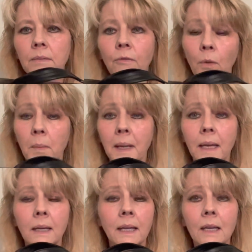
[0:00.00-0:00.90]
for me,
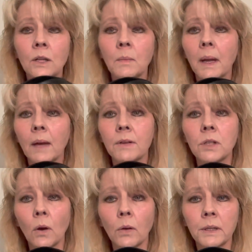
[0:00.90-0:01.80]
and again, you may have a
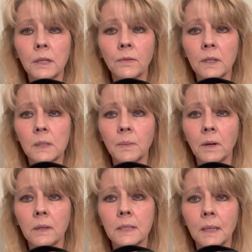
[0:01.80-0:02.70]
totally different
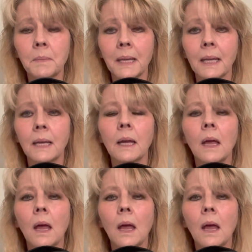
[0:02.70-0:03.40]
experience than me,